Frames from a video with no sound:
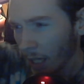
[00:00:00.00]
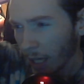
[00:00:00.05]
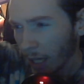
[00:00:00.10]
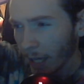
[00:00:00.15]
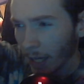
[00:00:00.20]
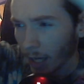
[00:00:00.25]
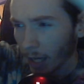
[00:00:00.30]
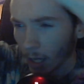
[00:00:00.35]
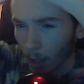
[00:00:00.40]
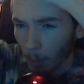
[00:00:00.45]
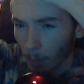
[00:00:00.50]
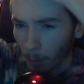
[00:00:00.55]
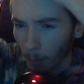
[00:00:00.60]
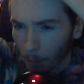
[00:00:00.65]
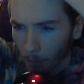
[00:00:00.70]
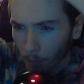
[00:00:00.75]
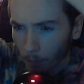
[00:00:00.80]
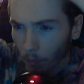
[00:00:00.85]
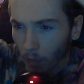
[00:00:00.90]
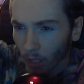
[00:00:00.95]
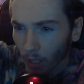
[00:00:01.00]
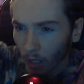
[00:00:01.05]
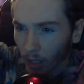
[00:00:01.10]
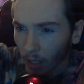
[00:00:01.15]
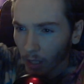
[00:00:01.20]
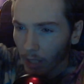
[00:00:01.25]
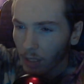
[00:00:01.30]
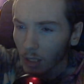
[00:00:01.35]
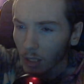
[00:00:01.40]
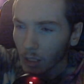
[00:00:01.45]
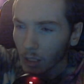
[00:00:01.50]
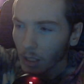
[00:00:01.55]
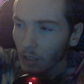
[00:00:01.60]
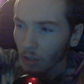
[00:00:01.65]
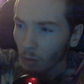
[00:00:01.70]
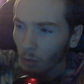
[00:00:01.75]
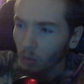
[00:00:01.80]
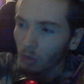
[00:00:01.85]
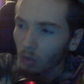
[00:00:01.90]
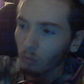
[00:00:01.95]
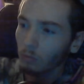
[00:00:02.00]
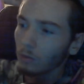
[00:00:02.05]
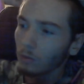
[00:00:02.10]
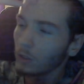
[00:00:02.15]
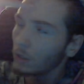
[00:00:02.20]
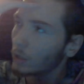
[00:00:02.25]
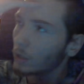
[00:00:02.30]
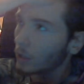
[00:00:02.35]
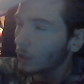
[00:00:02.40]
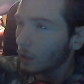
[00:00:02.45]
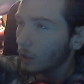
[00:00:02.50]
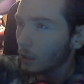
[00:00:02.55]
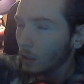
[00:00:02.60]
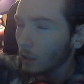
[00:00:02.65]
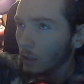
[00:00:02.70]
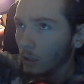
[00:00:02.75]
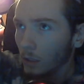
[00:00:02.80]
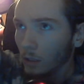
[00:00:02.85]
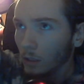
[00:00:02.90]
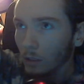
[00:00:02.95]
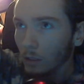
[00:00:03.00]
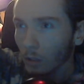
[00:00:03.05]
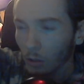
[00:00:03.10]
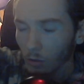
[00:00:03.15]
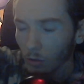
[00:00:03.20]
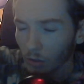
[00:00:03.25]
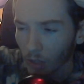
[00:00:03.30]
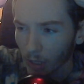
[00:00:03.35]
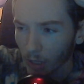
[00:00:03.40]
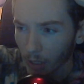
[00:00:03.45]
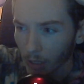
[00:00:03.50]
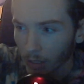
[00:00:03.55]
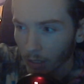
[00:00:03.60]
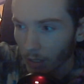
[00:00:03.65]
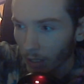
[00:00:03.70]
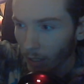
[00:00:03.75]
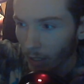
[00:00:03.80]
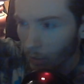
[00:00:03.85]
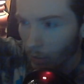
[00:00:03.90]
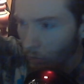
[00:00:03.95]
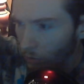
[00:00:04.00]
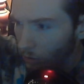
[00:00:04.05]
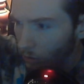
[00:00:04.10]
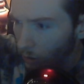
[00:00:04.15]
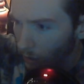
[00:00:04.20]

And at that age, I wasn't really hallucinating anything else. At